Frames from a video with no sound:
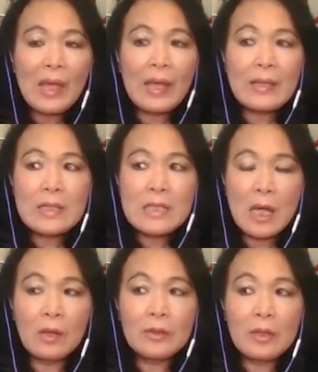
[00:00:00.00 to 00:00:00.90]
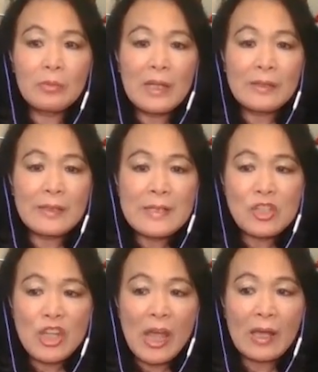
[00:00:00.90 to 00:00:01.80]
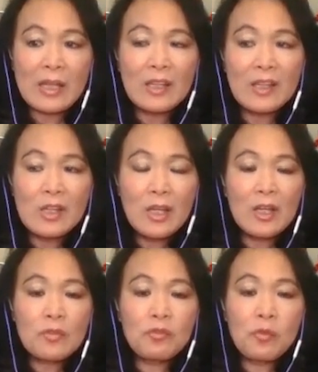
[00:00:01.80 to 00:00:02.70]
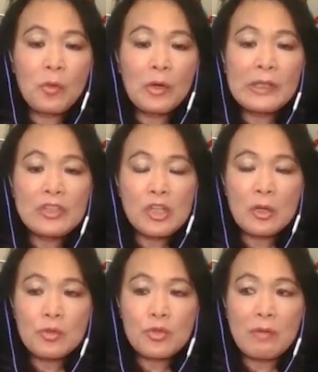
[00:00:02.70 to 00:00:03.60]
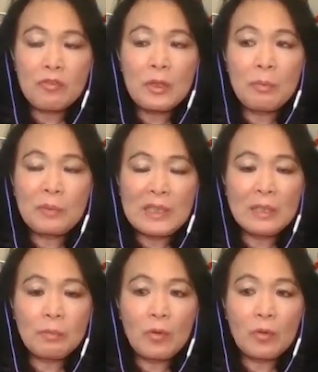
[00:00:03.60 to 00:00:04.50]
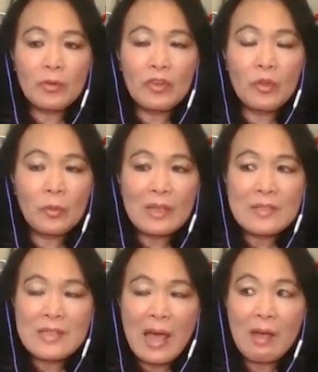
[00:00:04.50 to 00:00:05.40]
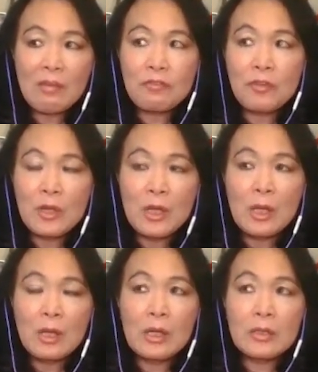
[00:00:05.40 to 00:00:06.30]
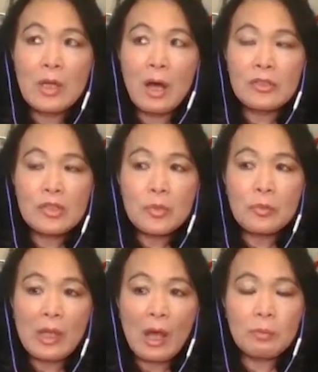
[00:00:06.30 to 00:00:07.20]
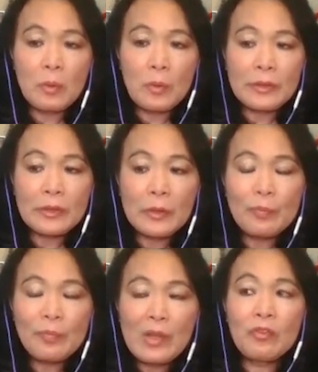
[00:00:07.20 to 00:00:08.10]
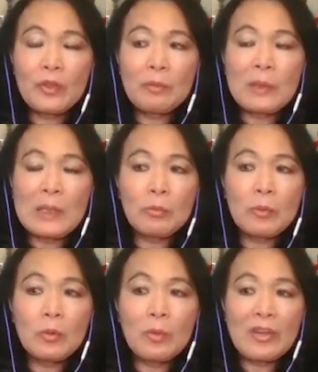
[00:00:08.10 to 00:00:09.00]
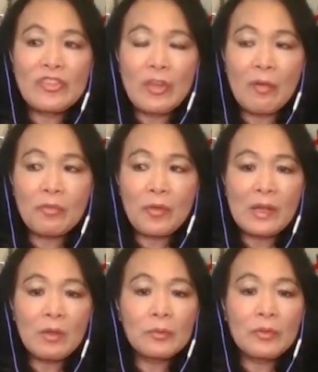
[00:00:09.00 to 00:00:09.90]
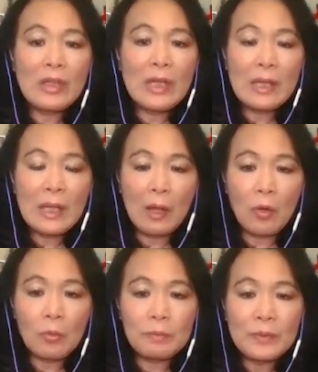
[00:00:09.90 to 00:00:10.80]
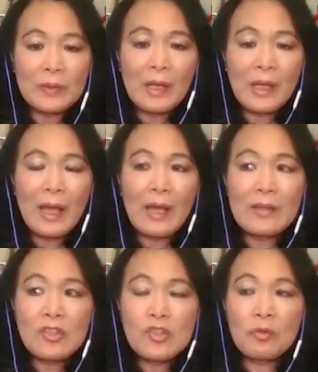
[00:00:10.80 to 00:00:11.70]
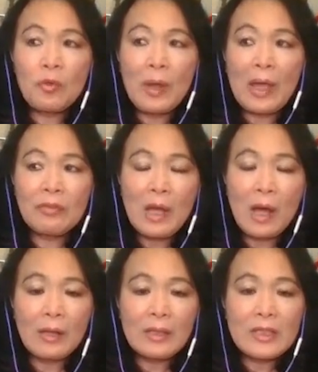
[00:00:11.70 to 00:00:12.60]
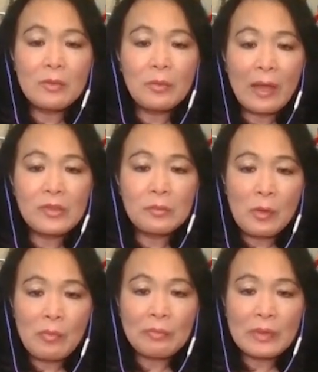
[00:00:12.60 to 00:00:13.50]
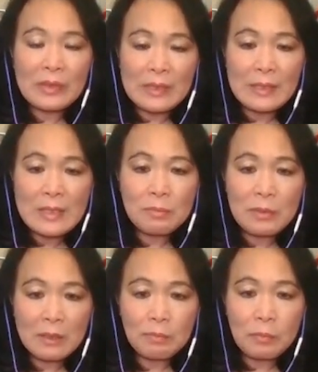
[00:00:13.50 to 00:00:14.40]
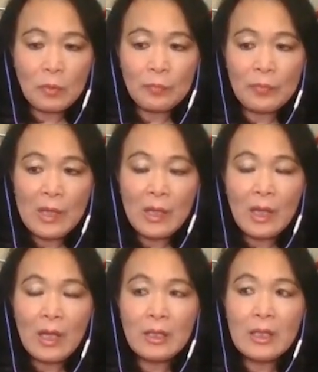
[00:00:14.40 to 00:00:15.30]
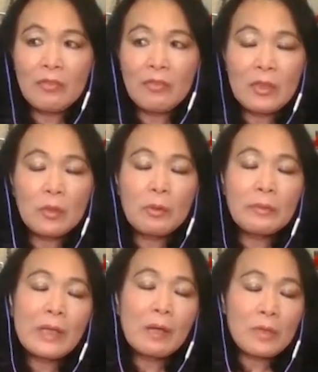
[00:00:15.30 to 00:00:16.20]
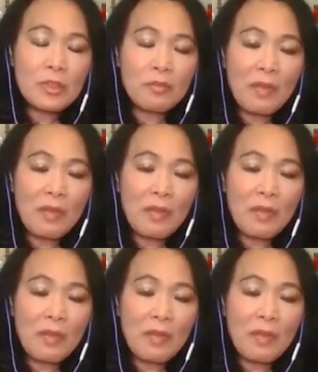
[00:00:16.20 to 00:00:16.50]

and tell them that this check is for the children, for the people, the UNICEF and Doctors Without Border, for the people who are suffering, who need help. And so for every holiday, we have to remember these people. And even though we were not a rich